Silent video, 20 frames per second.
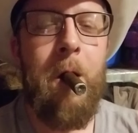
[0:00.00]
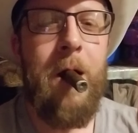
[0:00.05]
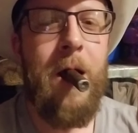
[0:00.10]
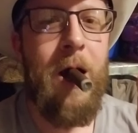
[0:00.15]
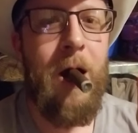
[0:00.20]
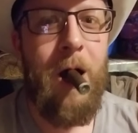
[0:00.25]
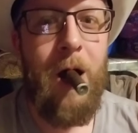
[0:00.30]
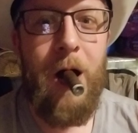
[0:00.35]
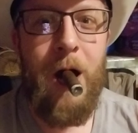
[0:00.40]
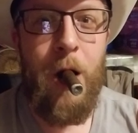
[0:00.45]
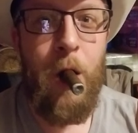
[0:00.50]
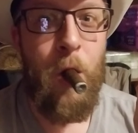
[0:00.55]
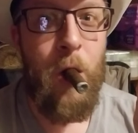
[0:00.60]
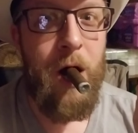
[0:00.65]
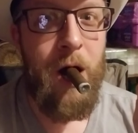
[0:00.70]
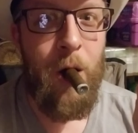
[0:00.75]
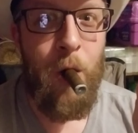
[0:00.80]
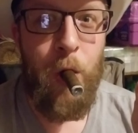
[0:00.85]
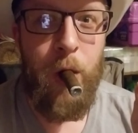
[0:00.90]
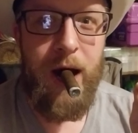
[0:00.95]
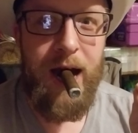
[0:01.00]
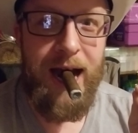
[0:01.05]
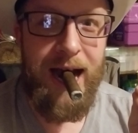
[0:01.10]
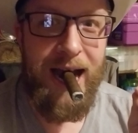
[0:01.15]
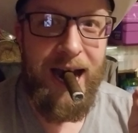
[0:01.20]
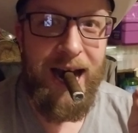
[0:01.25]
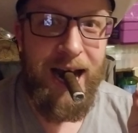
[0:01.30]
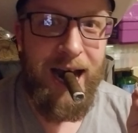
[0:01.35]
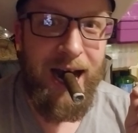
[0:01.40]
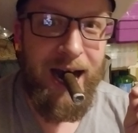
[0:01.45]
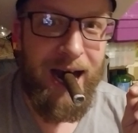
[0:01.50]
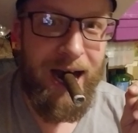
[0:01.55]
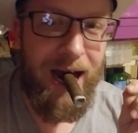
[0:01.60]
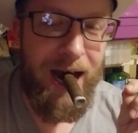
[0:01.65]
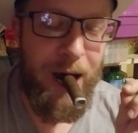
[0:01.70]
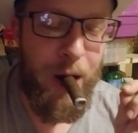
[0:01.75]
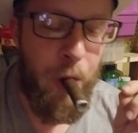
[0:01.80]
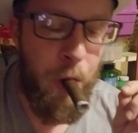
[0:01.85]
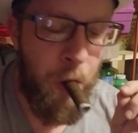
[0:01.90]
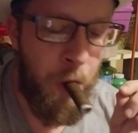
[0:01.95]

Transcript: Oh, it's been a bad day.